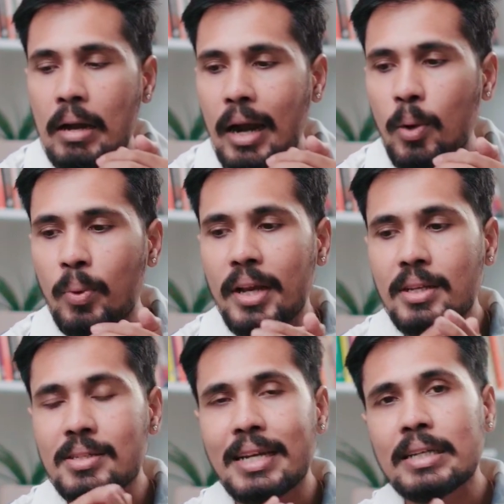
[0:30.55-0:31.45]
And
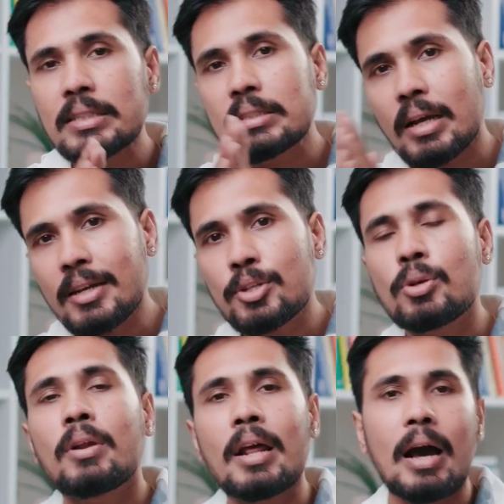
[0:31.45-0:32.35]
whereas data
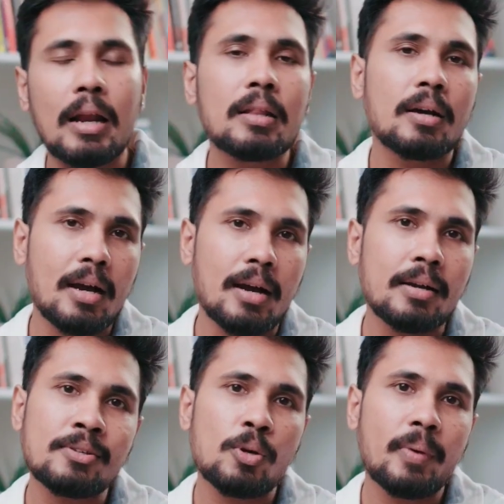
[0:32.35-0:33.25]
science on another
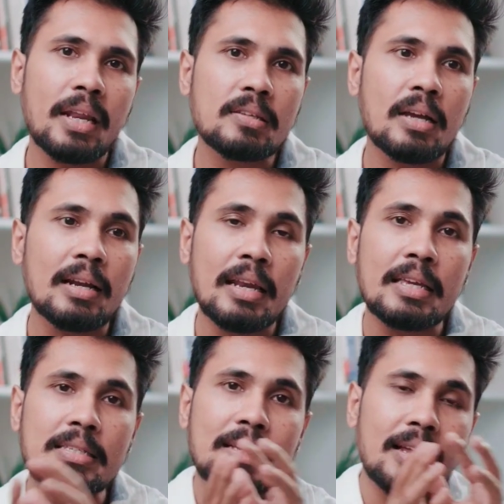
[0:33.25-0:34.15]
hand, so where exactly
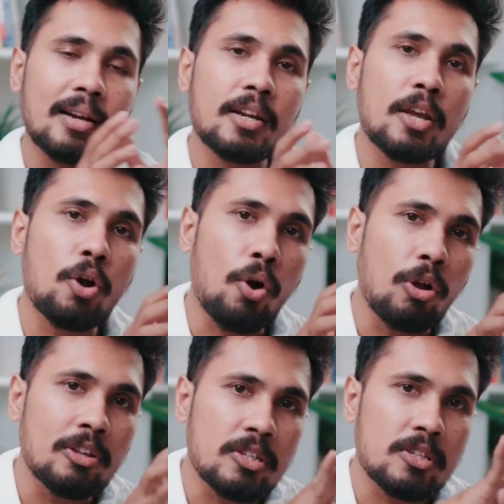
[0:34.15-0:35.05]
he is collecting
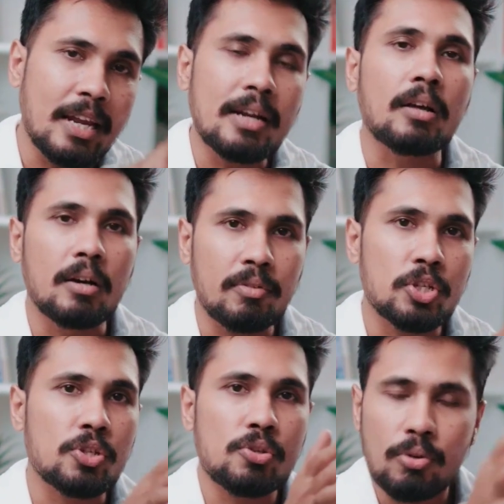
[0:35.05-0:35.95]
all this data,
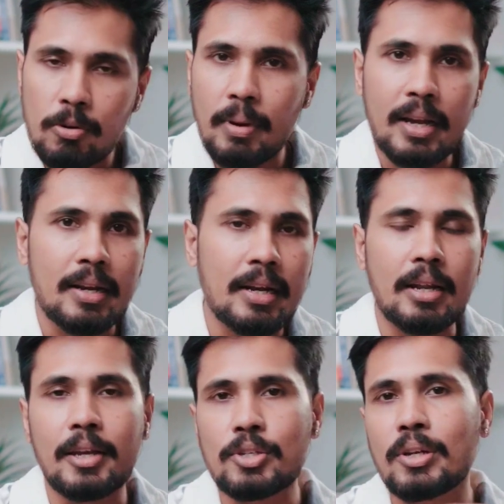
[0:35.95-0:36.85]
which is stored by a
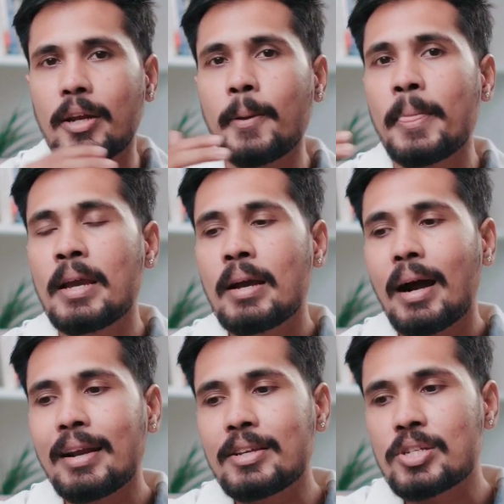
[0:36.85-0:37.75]
data engineer,
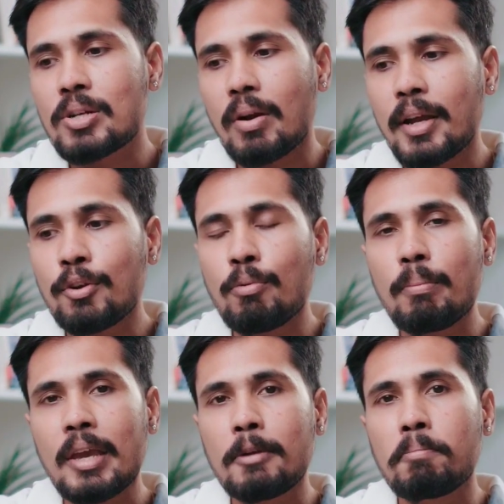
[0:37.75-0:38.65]
and he's trying to
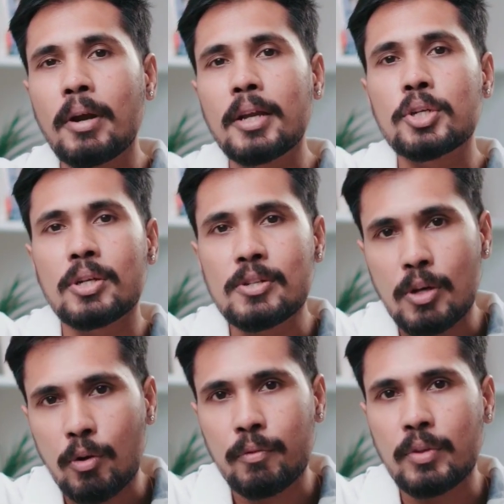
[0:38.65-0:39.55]
make
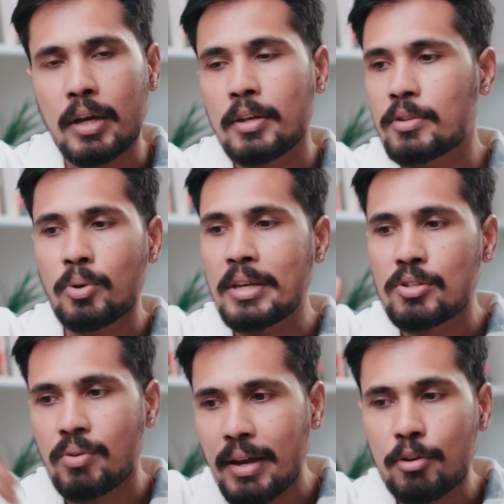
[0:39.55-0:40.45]
predictions out of there. So
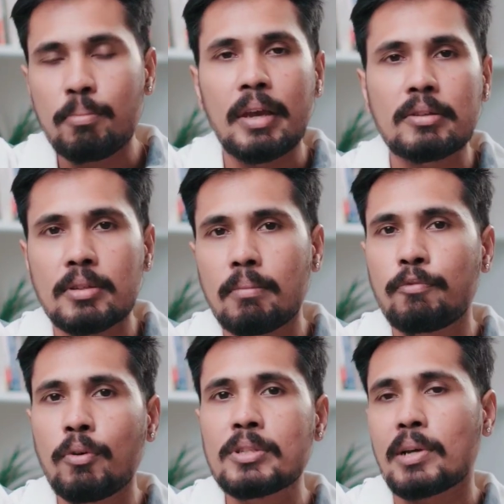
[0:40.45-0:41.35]
he's trying to make
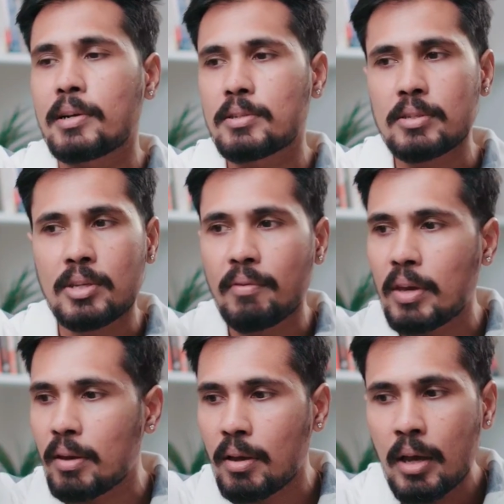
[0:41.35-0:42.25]
some foresights. He's
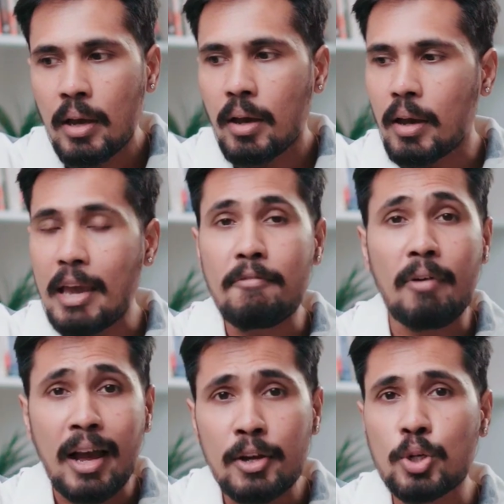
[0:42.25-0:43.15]
giving a
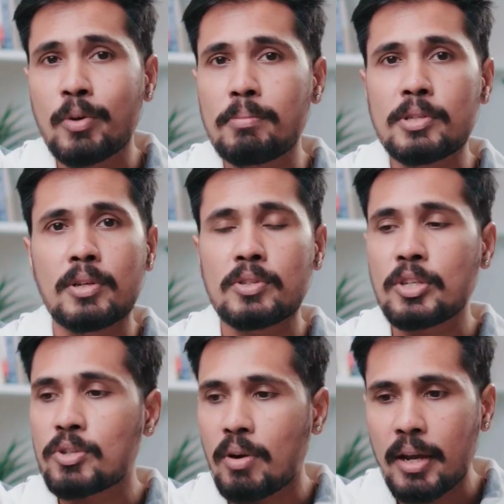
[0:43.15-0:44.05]
value to a business.
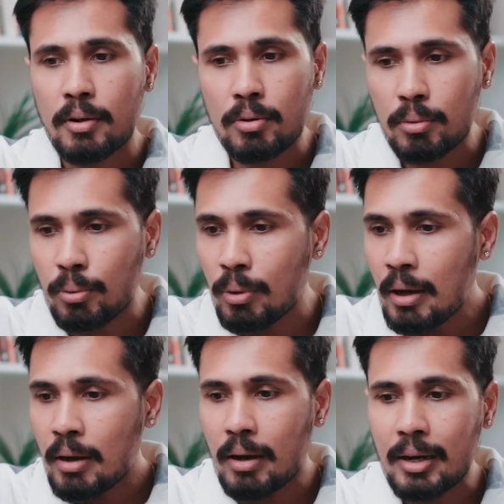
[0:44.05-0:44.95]
He's trying to
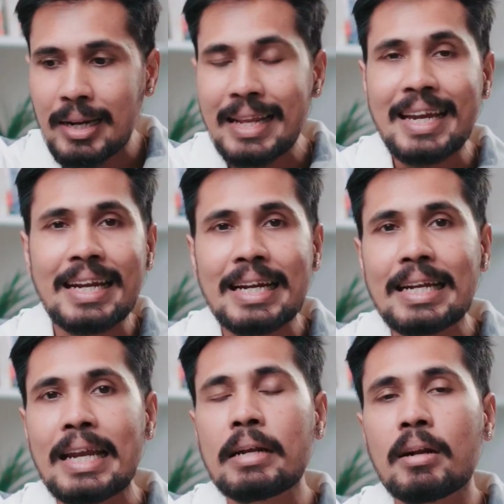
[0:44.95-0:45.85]
uh, create
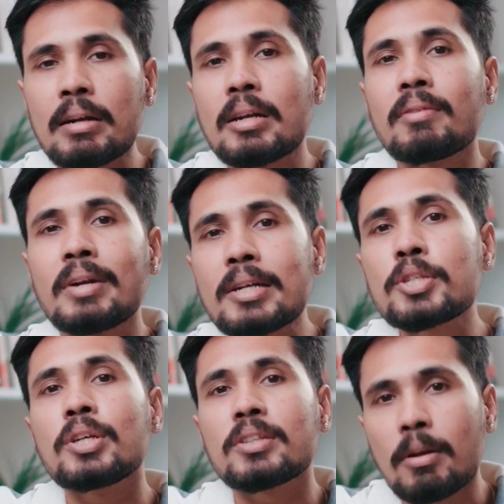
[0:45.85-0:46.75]
a data-driven
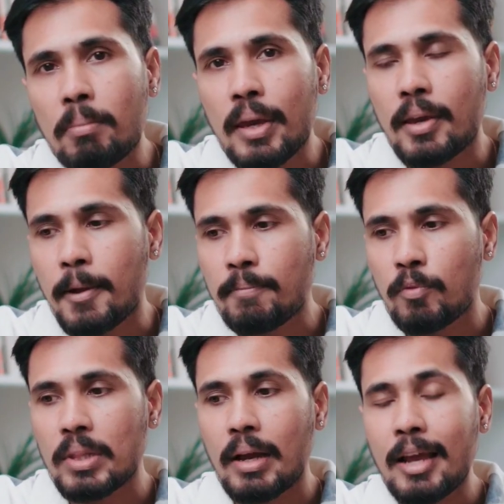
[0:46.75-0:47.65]
decision making
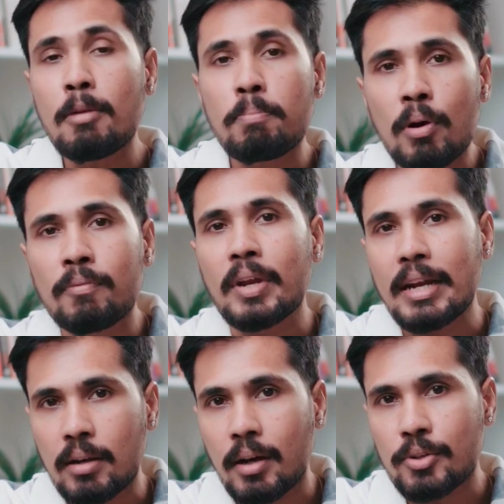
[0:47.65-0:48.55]
with the help of
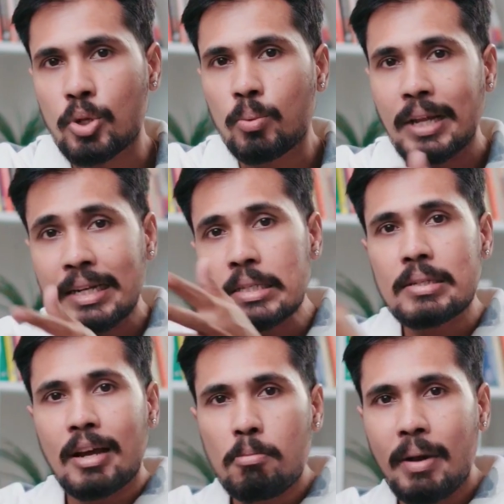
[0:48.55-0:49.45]
data. So that
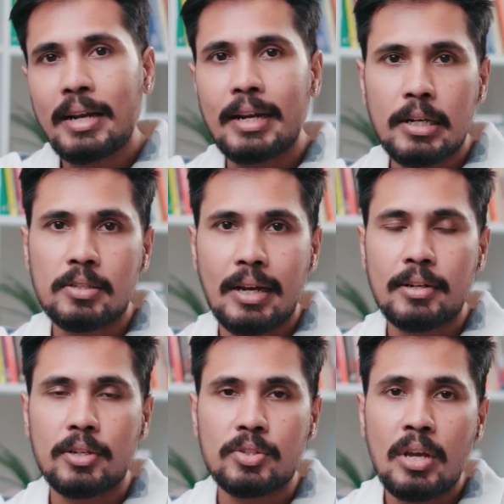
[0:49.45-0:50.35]
is done by data
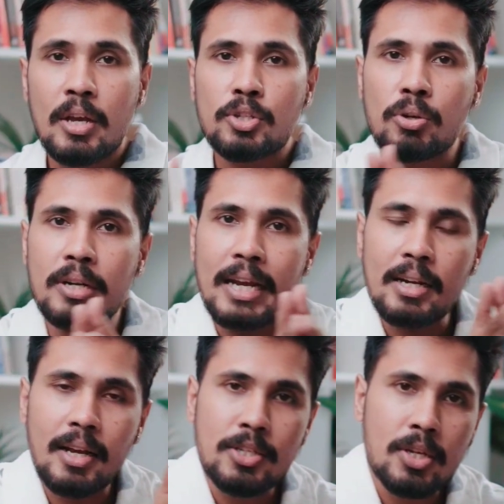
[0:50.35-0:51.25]
scientists. So
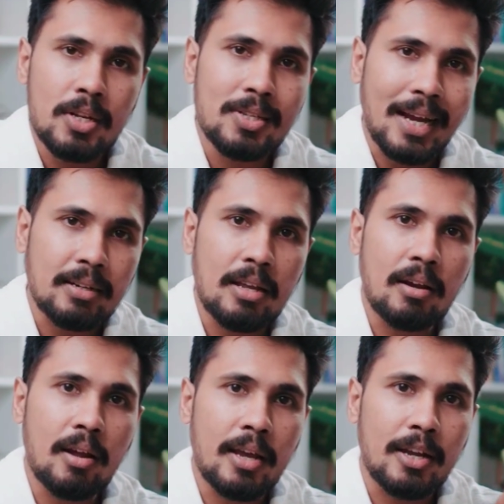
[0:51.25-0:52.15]
data engineer is
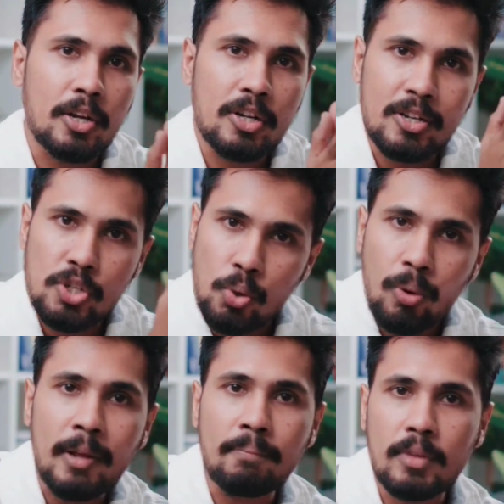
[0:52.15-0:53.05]
acting like in
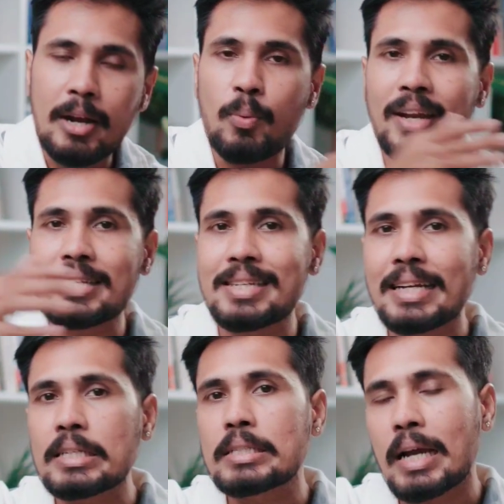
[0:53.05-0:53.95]
storing, and whereas
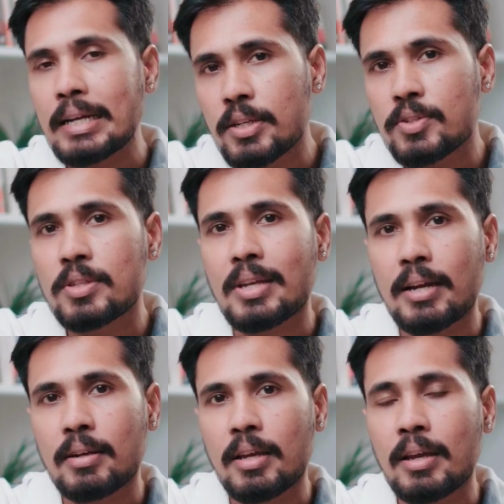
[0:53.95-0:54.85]
data scientist is
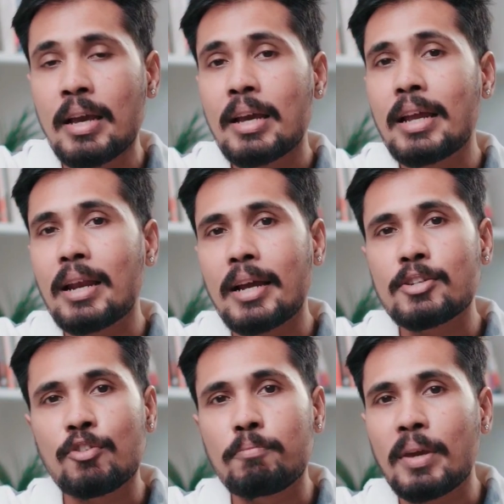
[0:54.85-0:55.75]
acting in
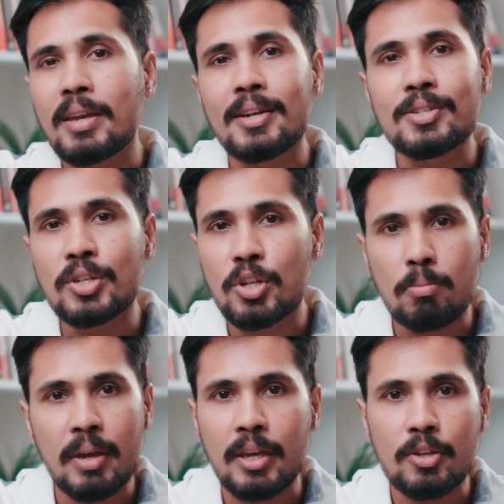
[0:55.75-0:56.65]
lines of making a
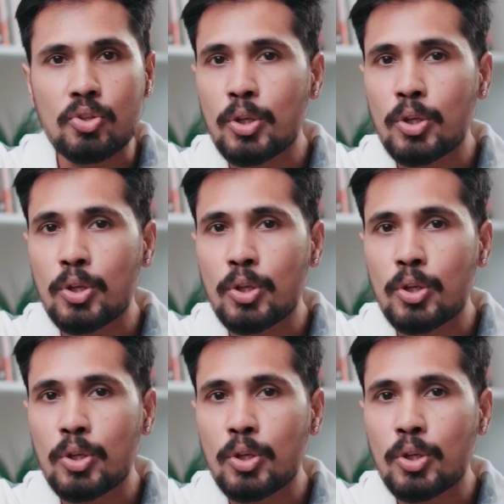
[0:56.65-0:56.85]
decision making.